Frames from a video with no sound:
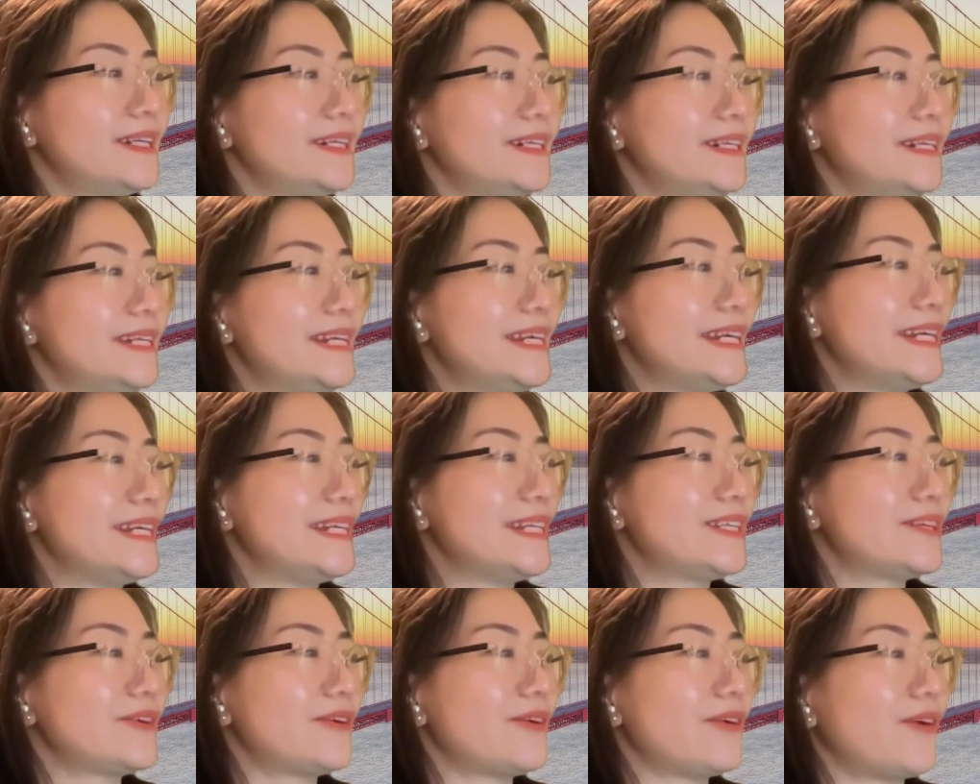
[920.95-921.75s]

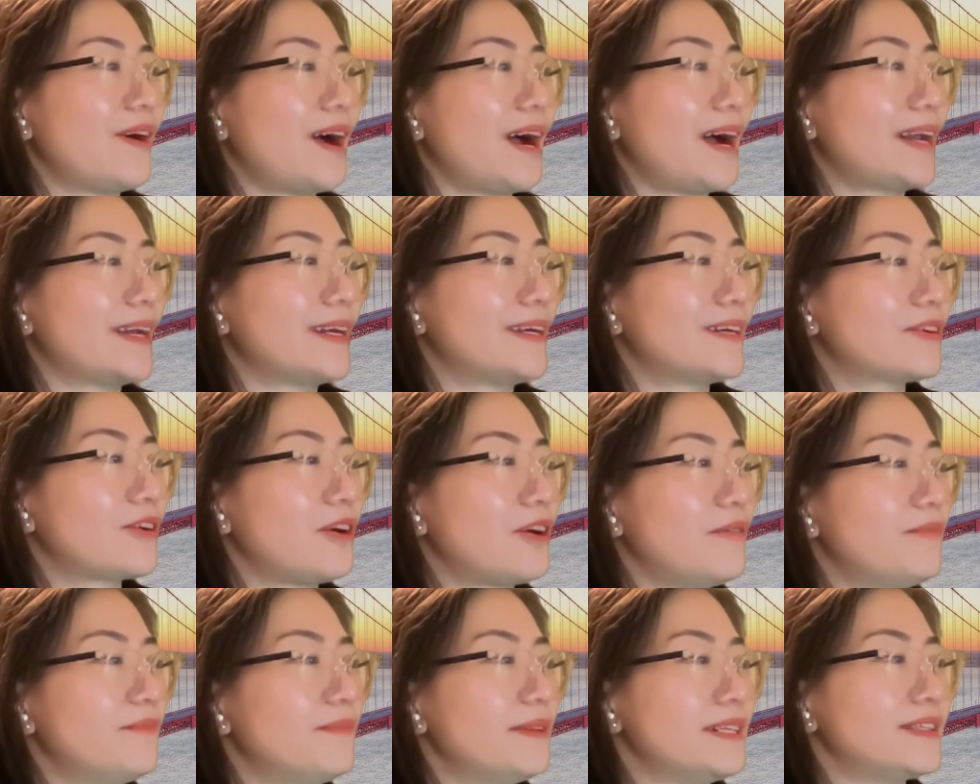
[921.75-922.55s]
lease, or other
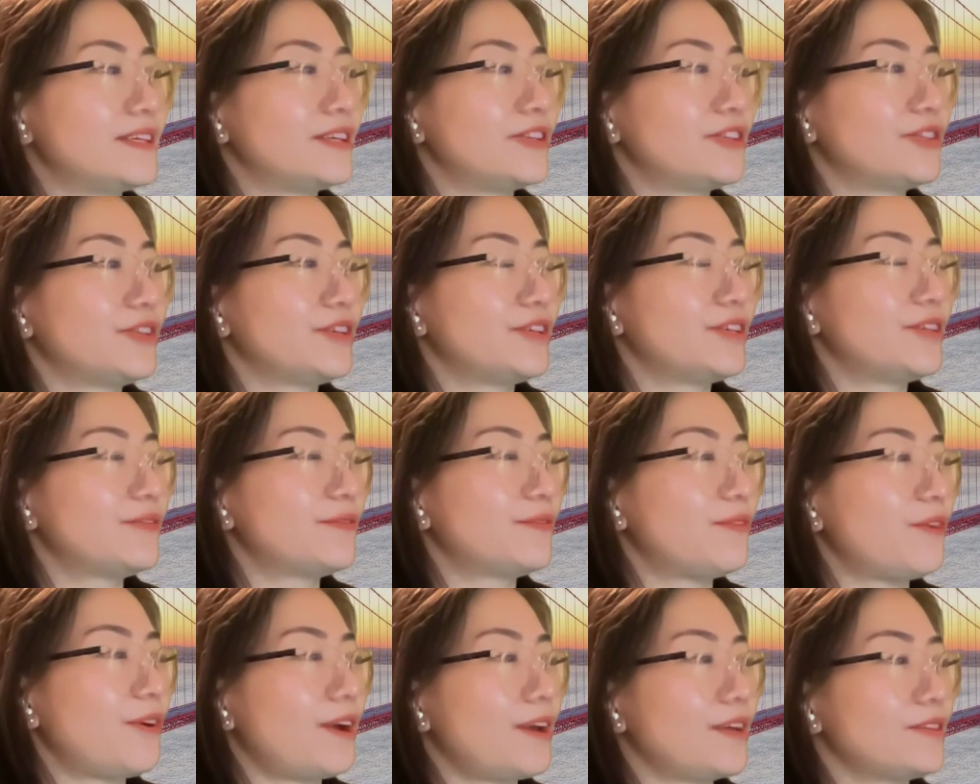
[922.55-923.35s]
compensations
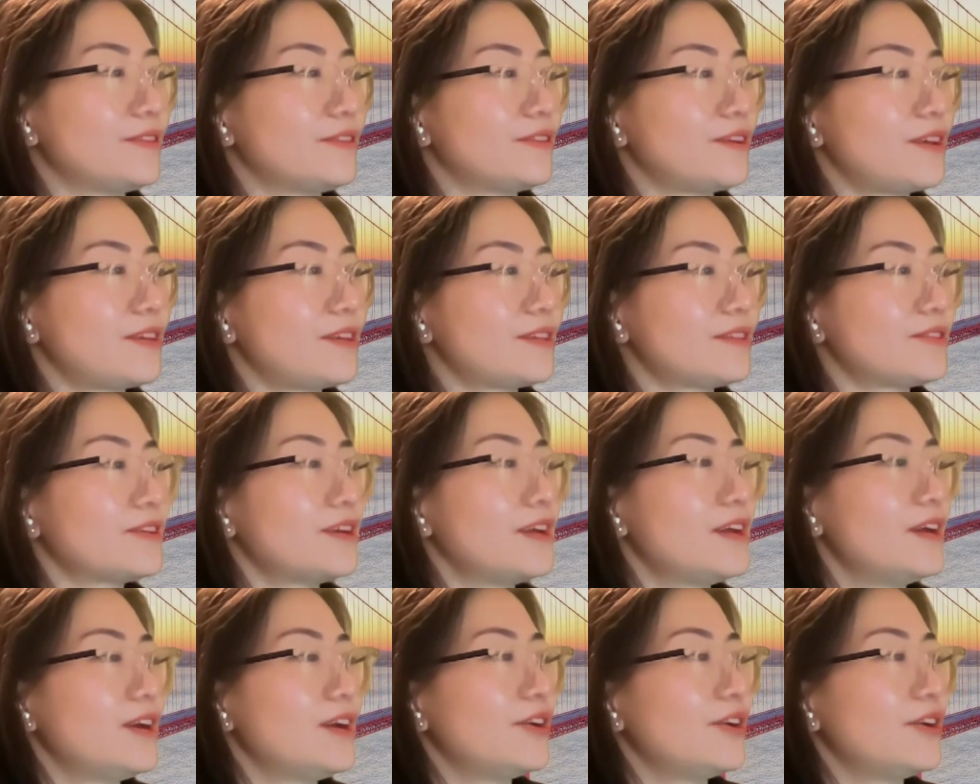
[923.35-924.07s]
for assets